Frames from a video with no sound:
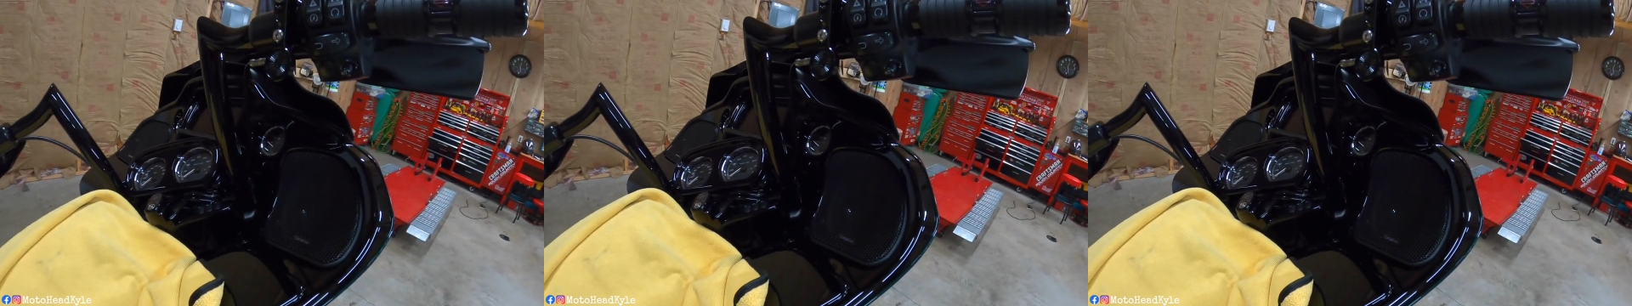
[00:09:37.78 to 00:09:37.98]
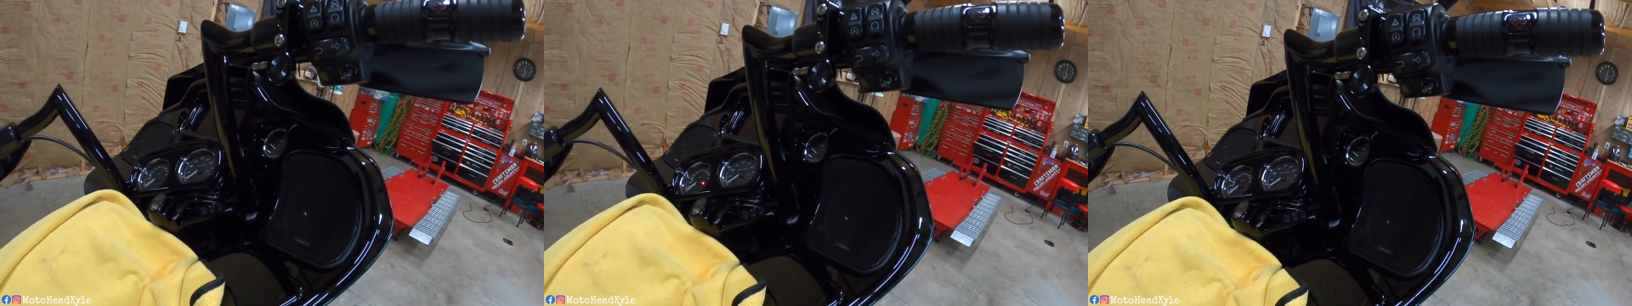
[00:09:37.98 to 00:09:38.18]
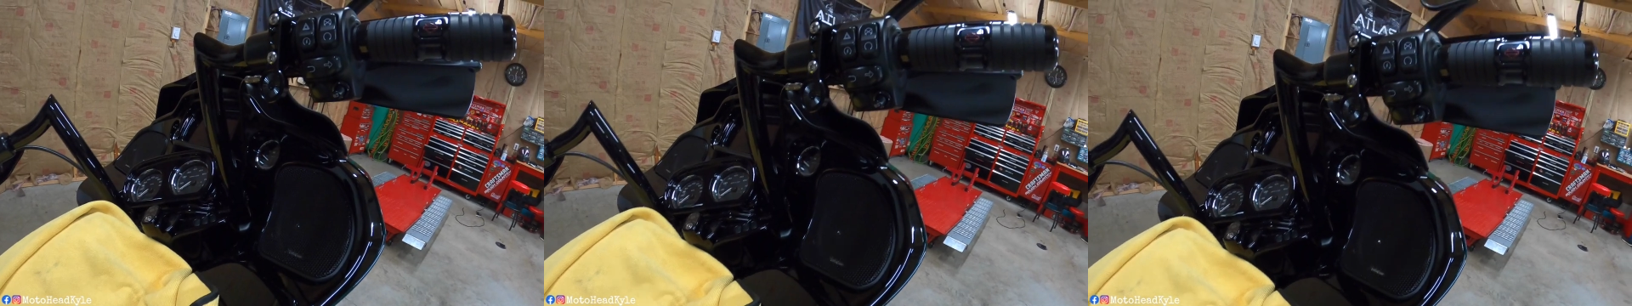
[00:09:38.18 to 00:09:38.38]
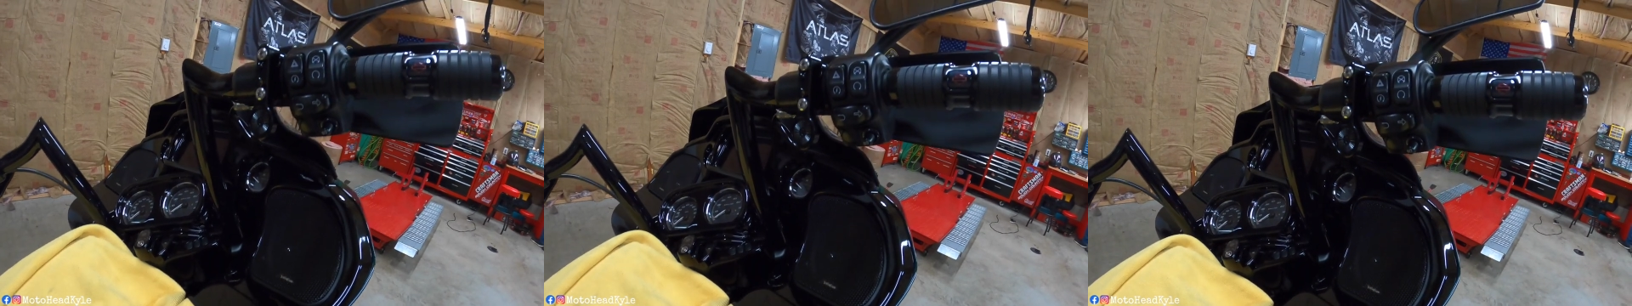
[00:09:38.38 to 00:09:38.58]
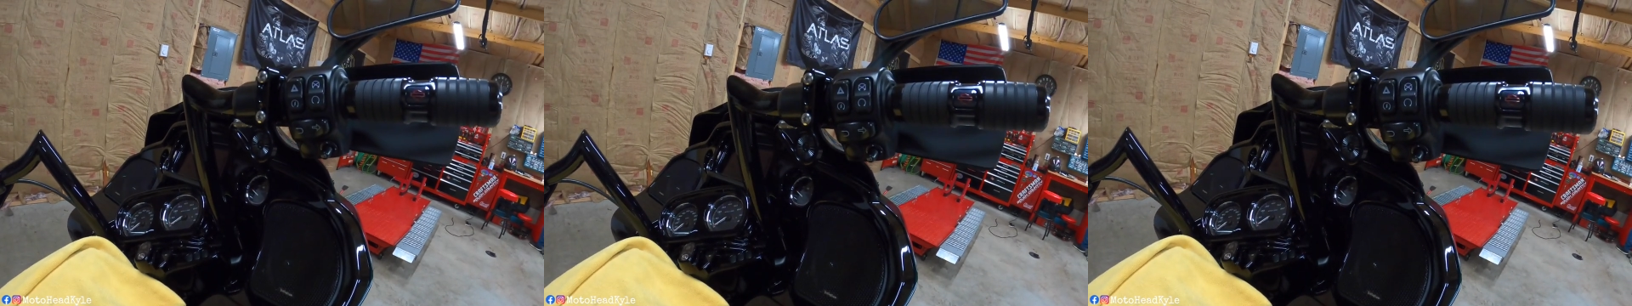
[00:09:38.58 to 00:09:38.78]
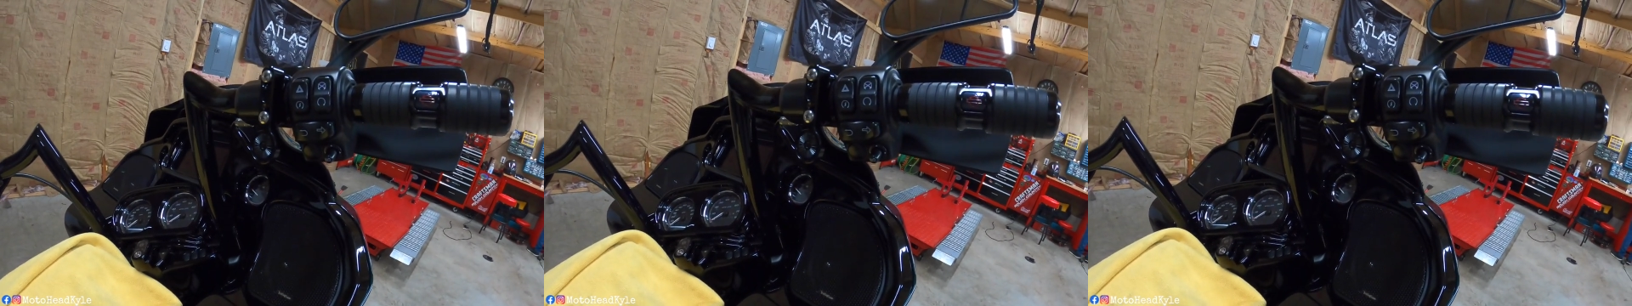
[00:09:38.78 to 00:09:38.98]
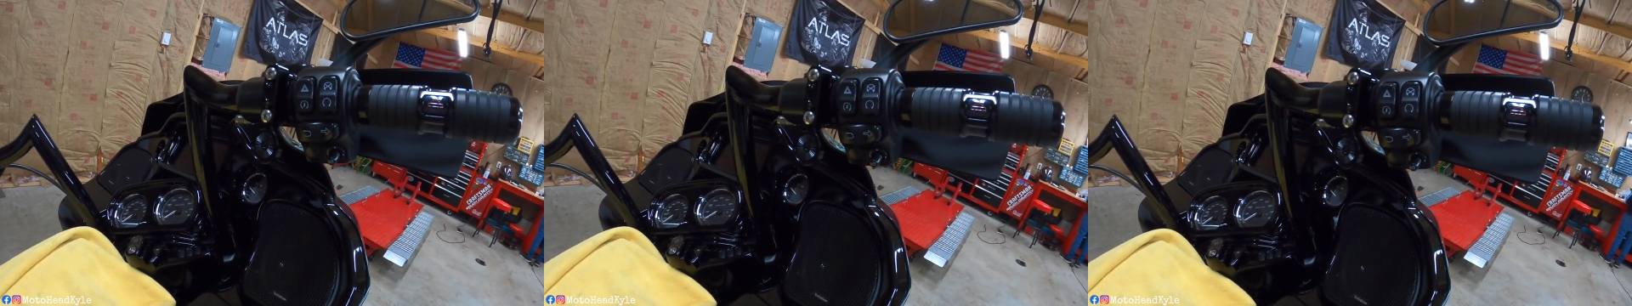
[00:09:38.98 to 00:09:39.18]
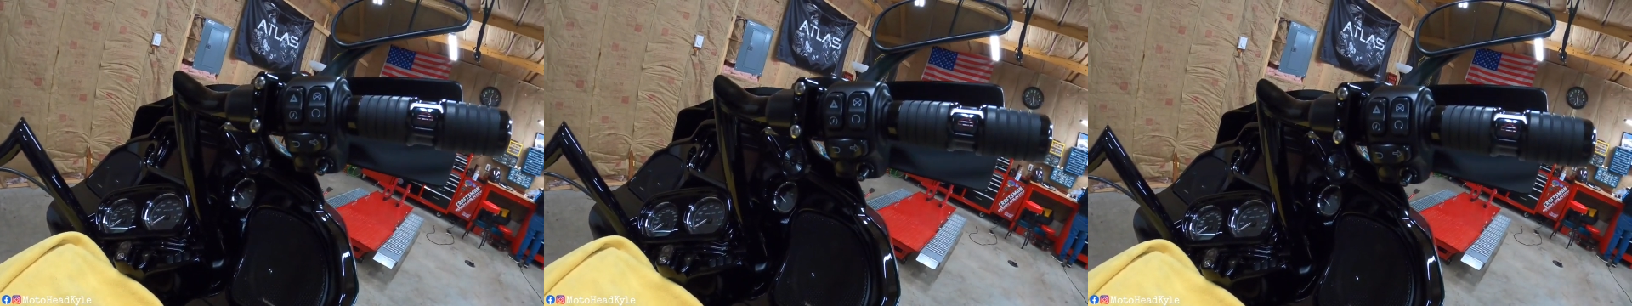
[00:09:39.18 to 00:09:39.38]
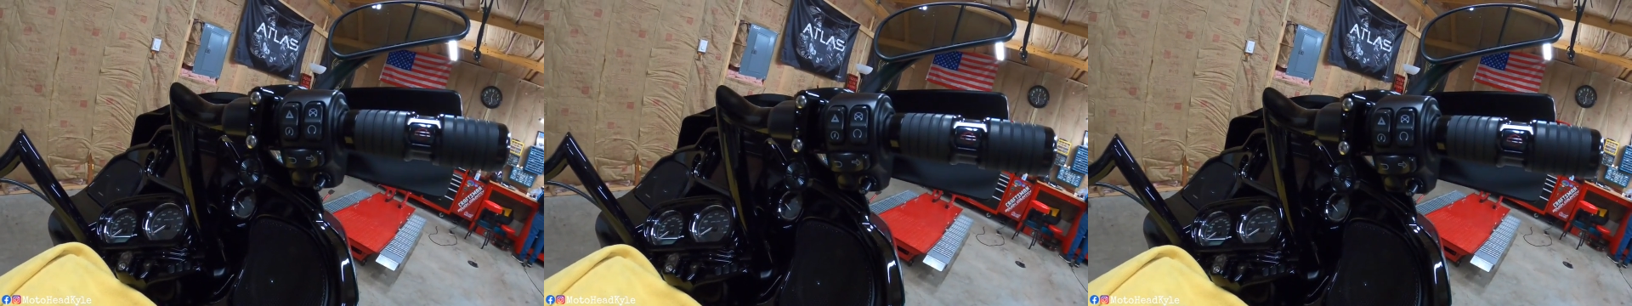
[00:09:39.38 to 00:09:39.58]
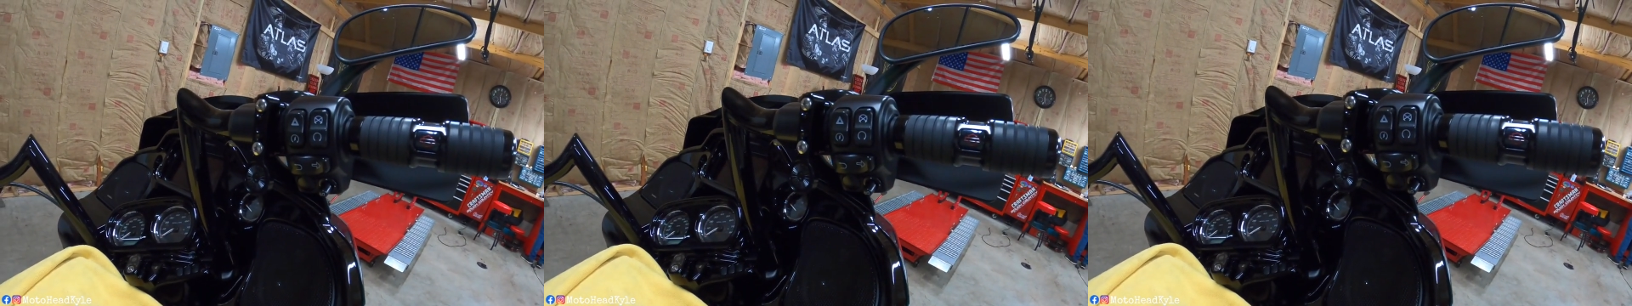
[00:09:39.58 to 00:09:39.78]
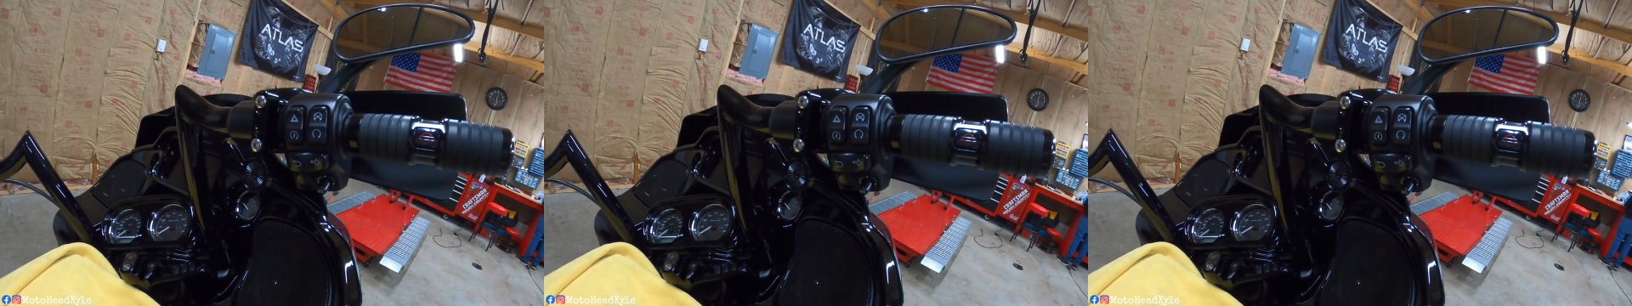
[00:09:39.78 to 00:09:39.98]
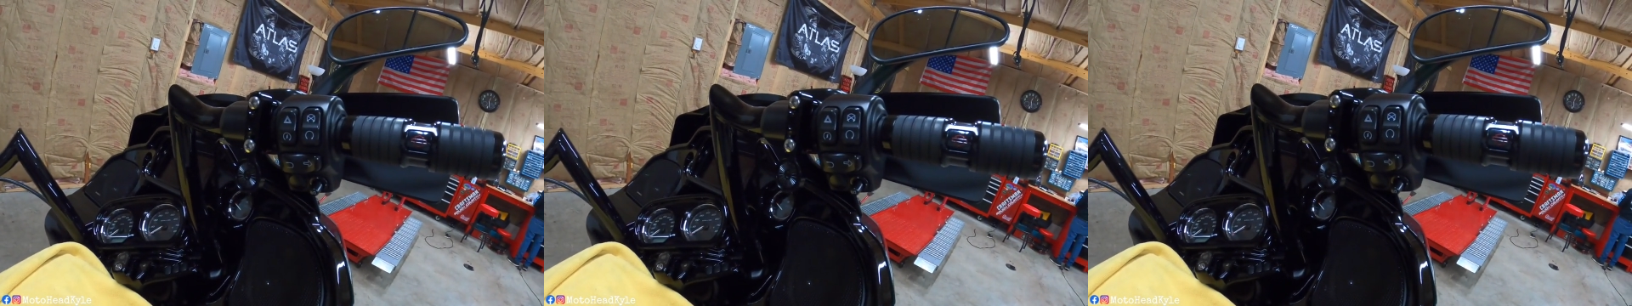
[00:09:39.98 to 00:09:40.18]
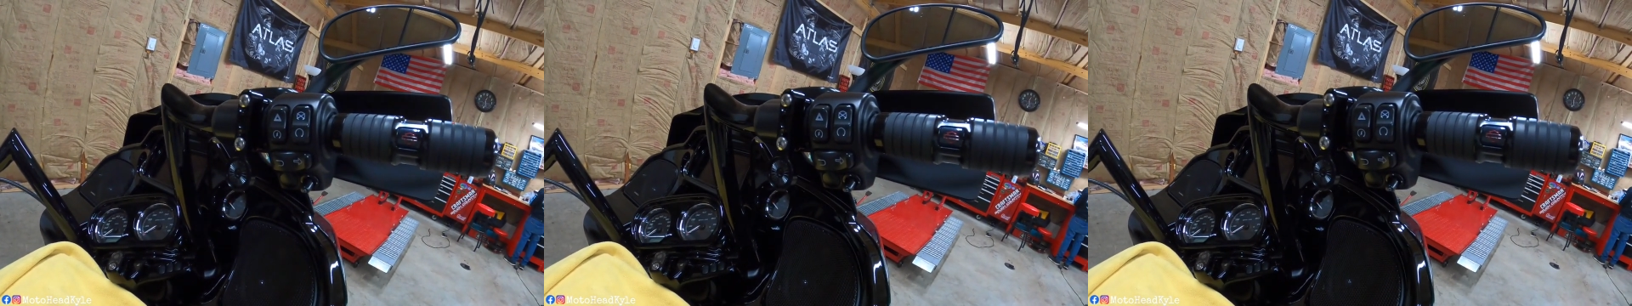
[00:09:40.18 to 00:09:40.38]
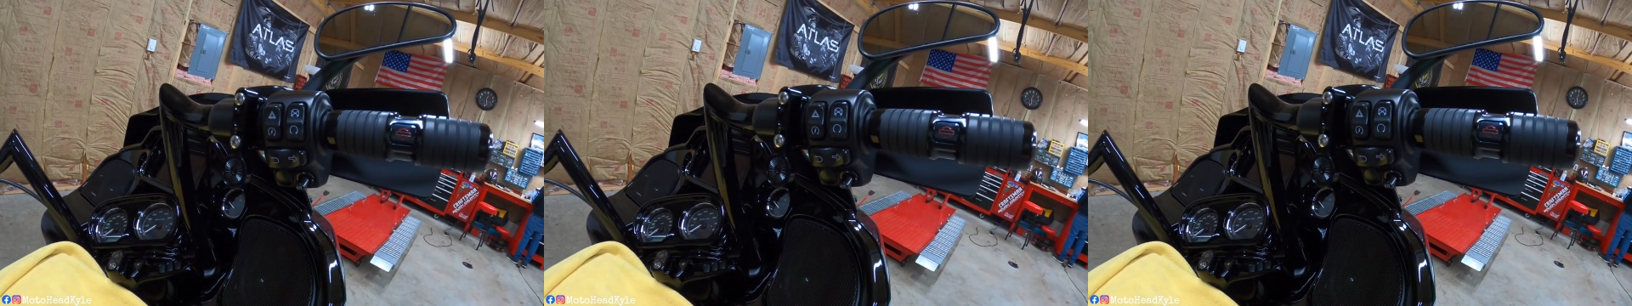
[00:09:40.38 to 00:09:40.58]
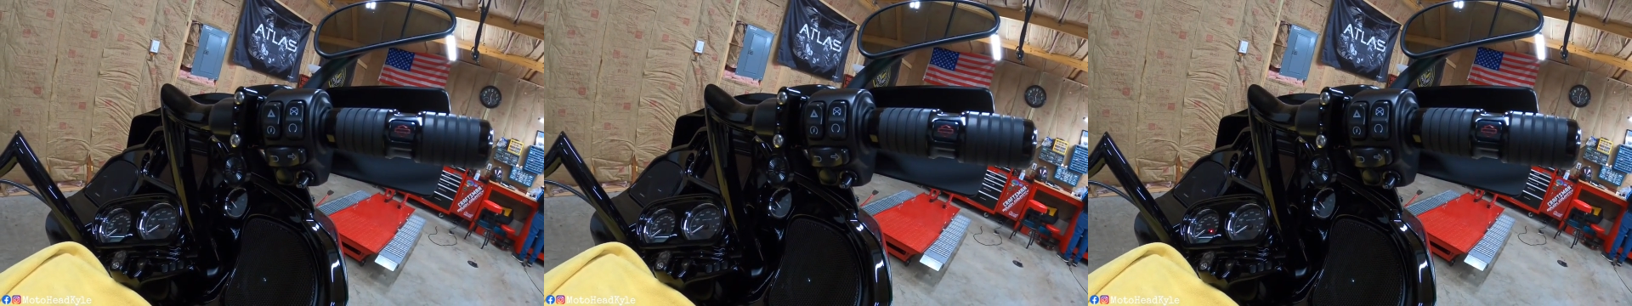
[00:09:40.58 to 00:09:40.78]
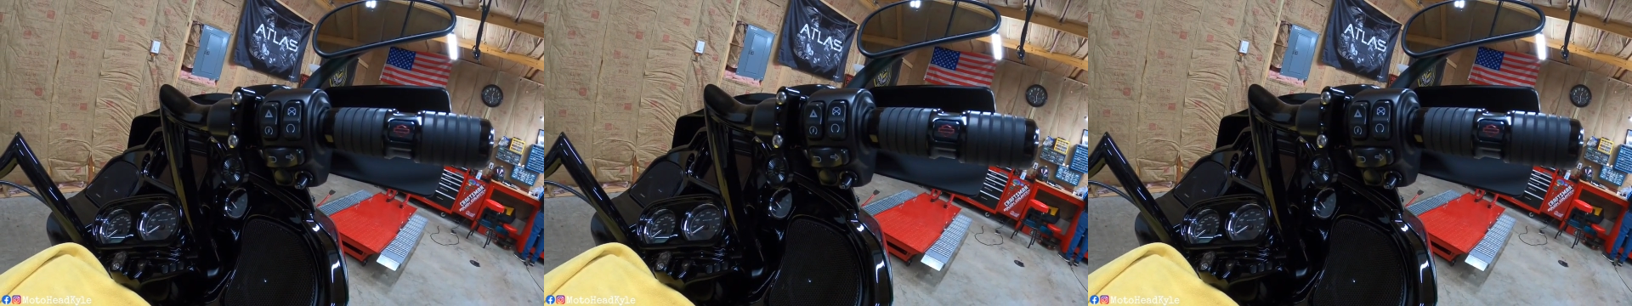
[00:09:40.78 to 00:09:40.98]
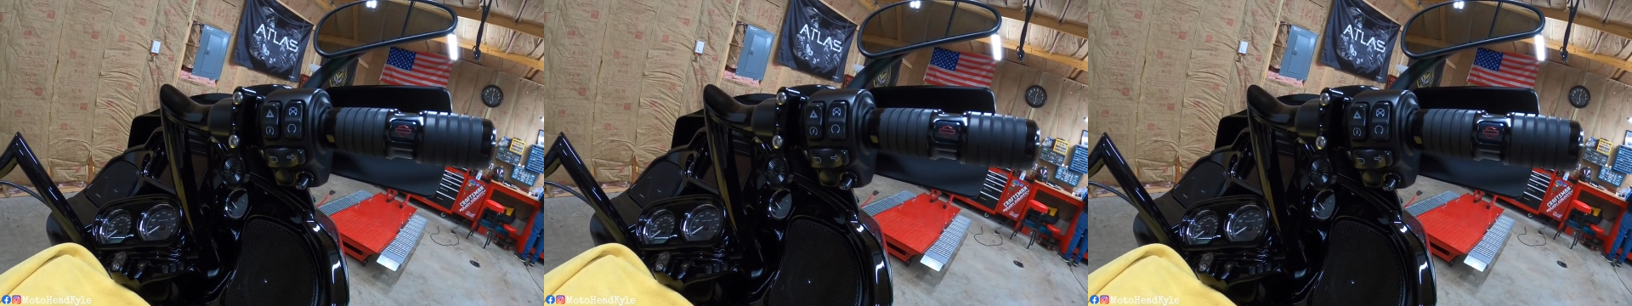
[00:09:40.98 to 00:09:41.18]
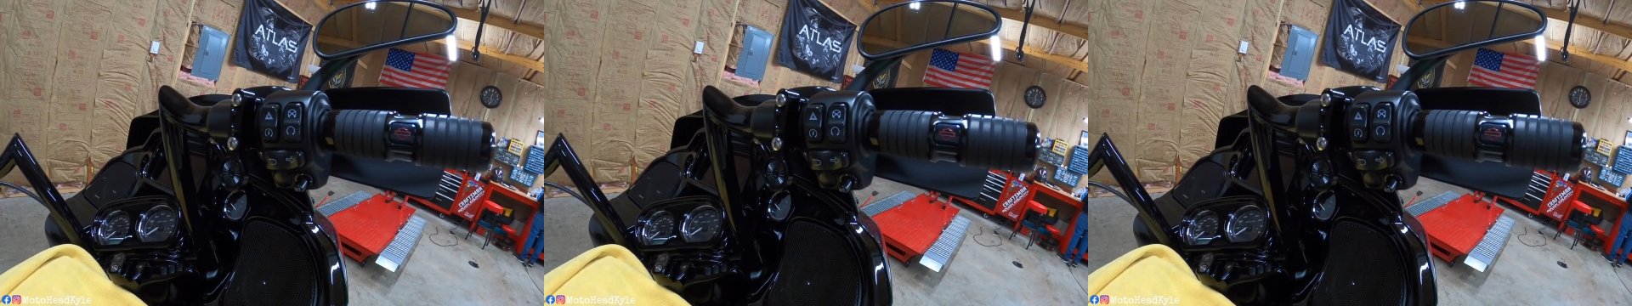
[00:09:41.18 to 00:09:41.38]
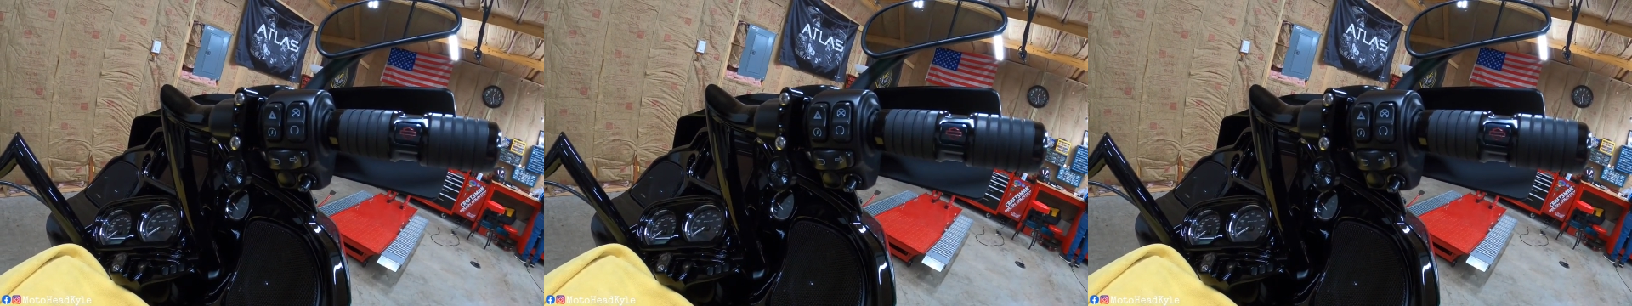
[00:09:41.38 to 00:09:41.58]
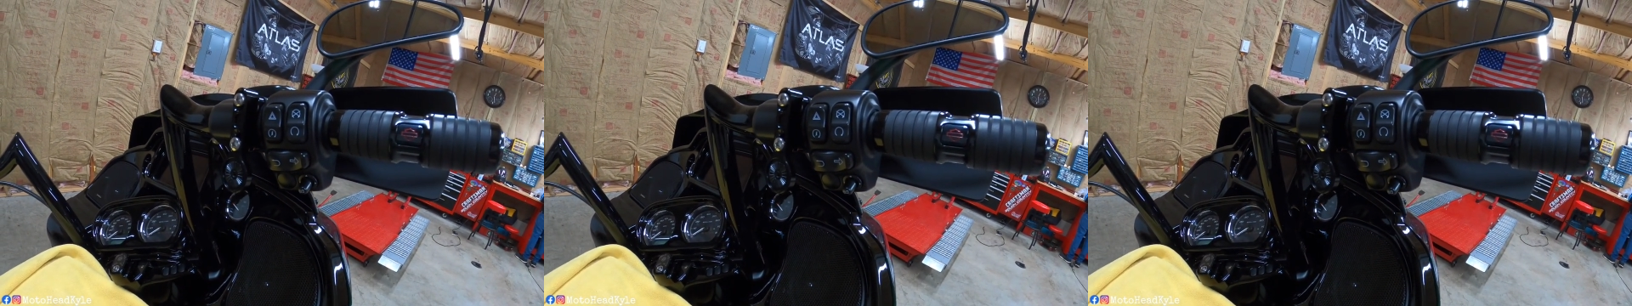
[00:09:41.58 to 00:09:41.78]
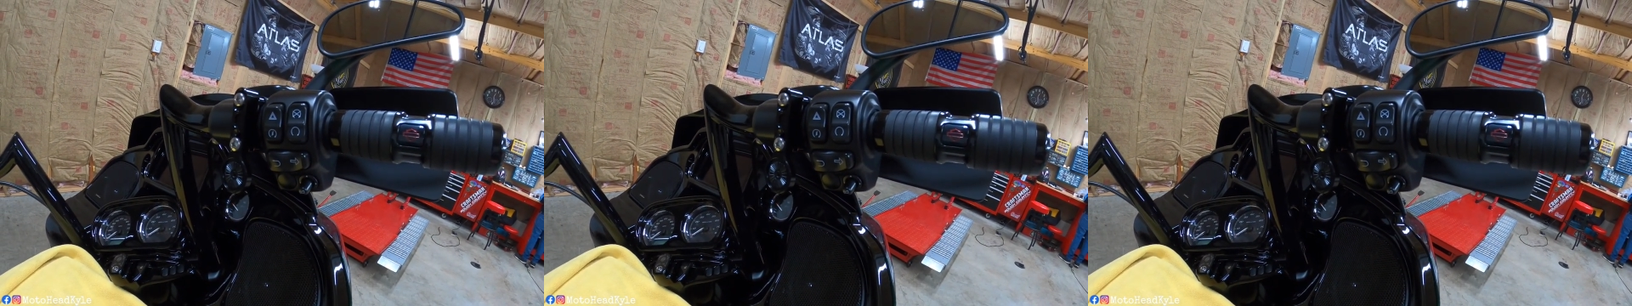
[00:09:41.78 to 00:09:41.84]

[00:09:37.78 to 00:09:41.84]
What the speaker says: [unreadable: no face in view]